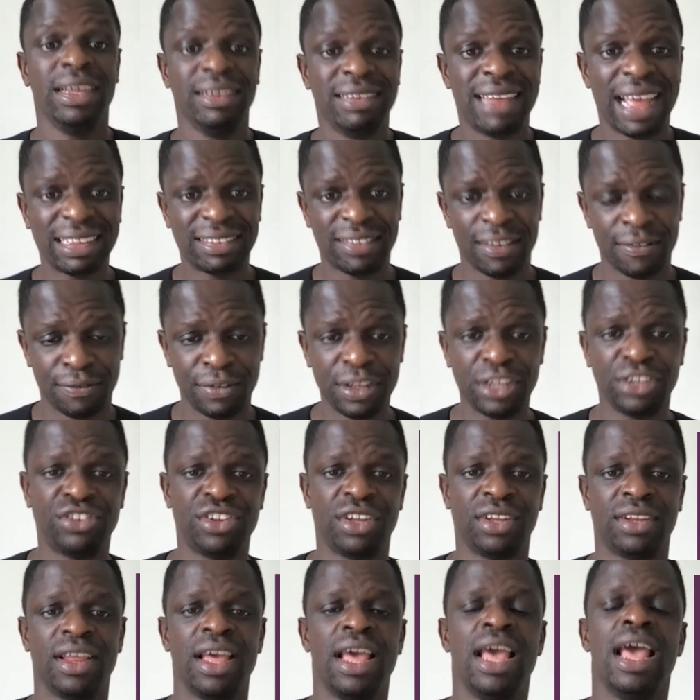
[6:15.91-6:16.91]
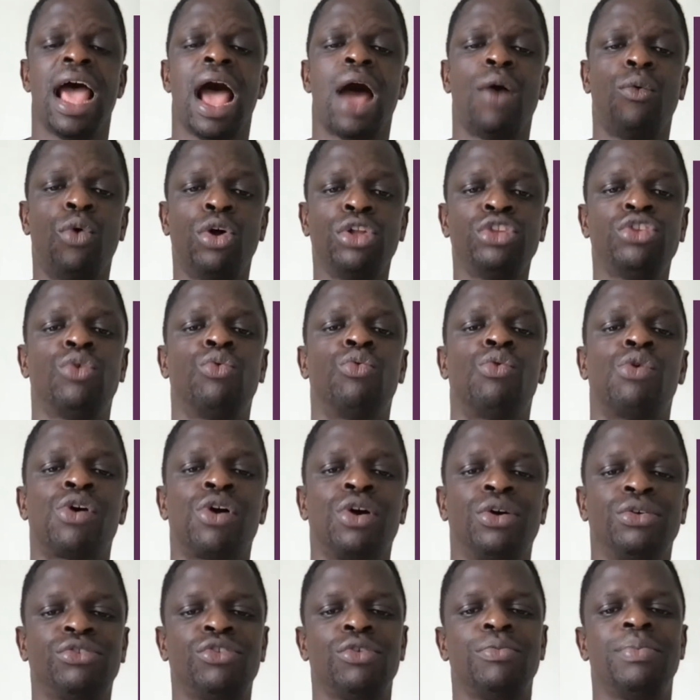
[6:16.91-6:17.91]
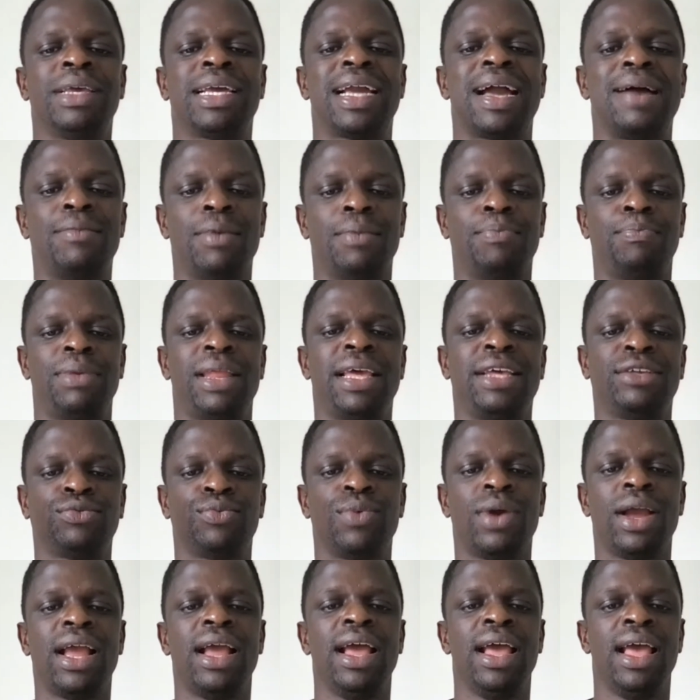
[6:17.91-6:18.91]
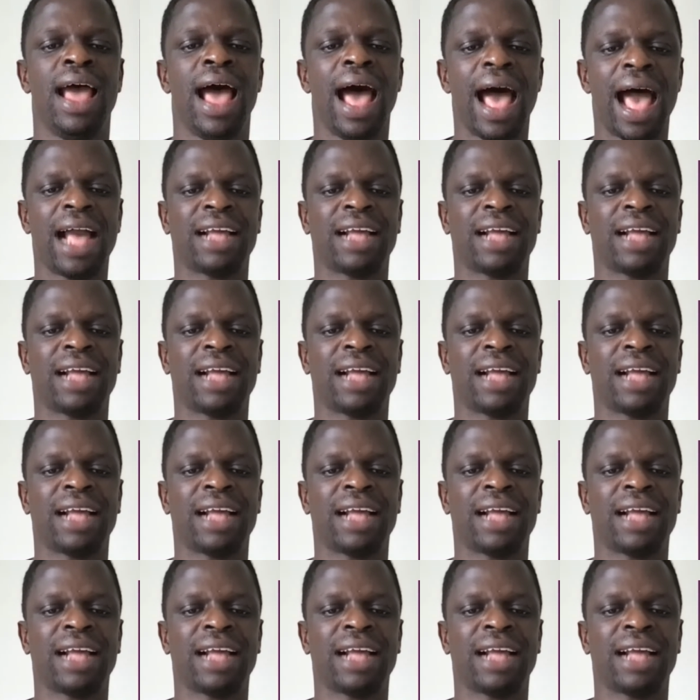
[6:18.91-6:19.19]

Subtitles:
That's a vision. I want the world to become a place where